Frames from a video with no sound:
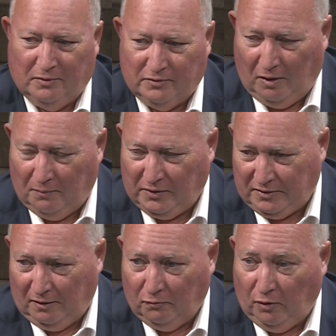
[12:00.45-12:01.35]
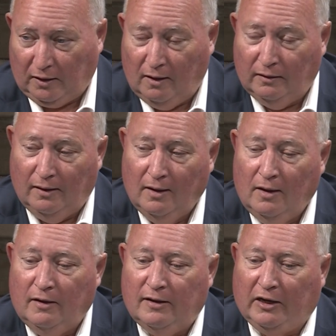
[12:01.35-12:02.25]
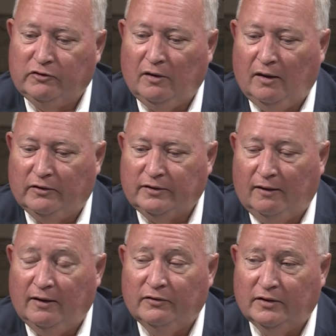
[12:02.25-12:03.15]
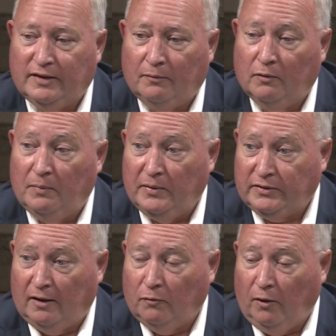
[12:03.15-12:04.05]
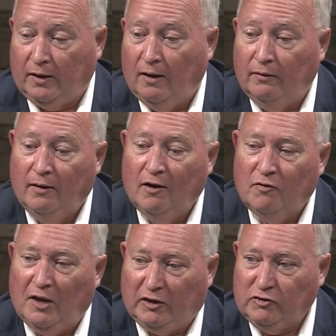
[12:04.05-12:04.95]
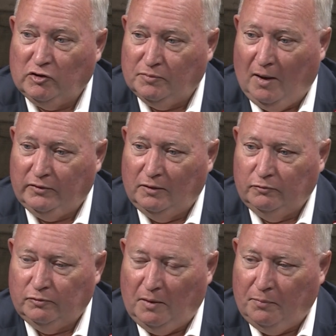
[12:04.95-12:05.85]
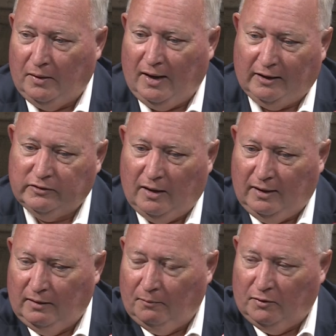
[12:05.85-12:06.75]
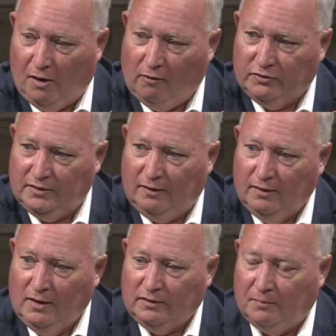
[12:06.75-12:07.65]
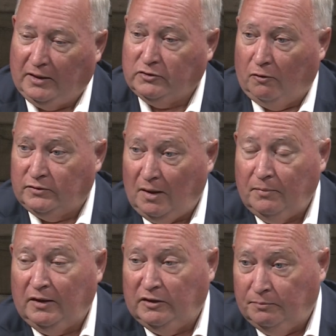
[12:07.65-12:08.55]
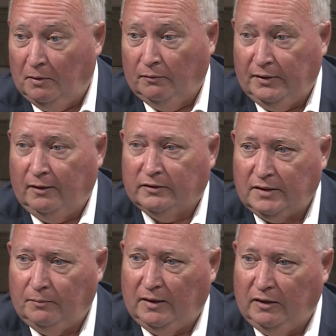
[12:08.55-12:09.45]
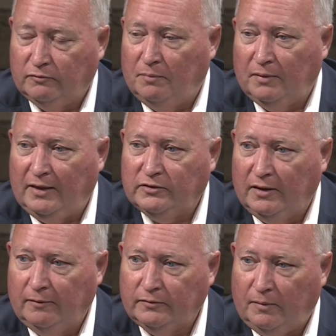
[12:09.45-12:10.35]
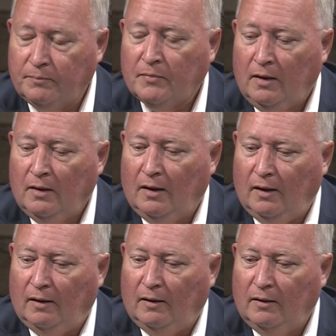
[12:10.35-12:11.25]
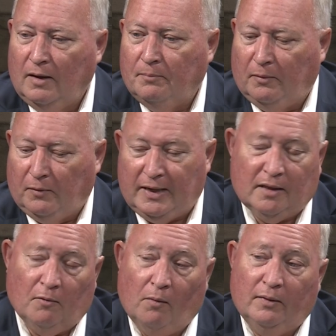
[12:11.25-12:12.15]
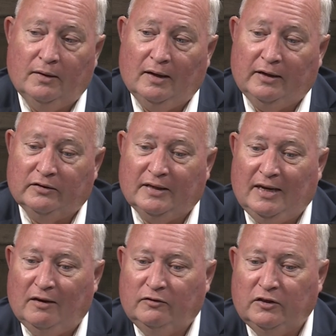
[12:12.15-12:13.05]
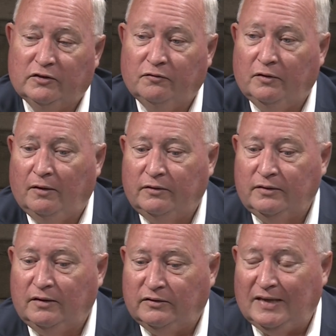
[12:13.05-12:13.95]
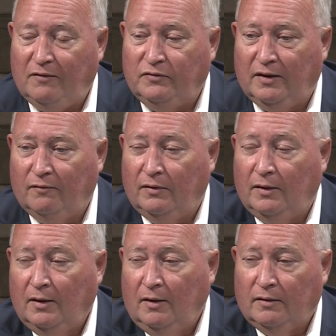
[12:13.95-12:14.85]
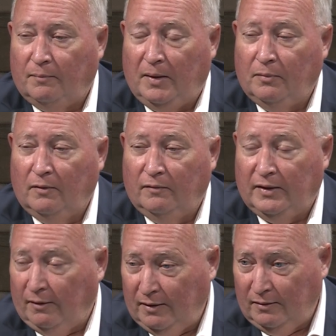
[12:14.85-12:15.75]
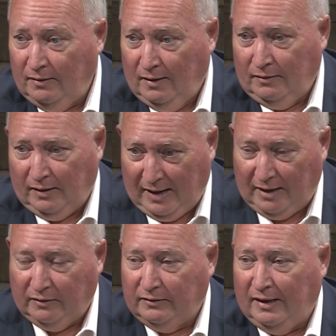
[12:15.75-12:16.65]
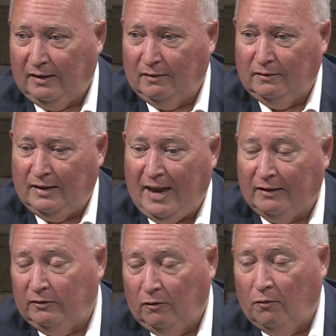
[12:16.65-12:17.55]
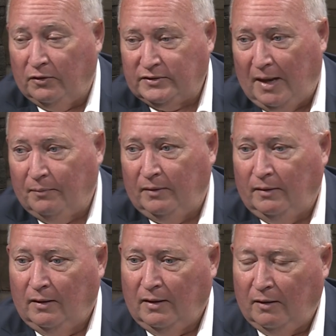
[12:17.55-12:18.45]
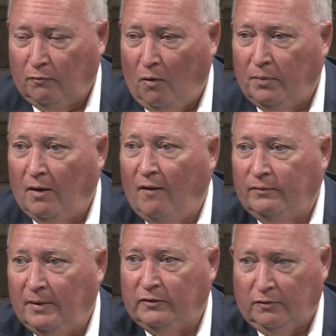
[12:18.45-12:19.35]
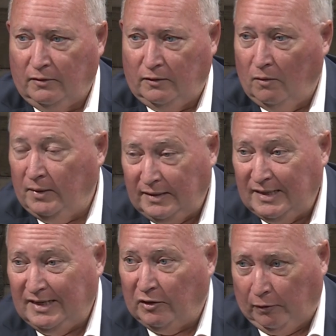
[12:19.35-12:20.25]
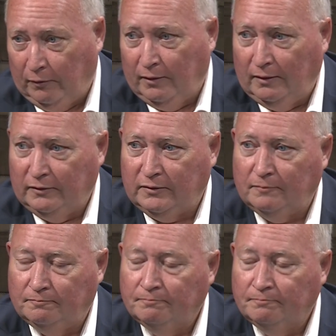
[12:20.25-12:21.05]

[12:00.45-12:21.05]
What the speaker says: We're be starting work on starting in September. We'll be starting working on next year's budget. So we put X number of dollars in there to make sure something is built there, something is replaced there. So, but right at the moment, I could say just for the safety of the people of the area, they had to go the step and rope it off to make sure that nobody did get hurt on it. So.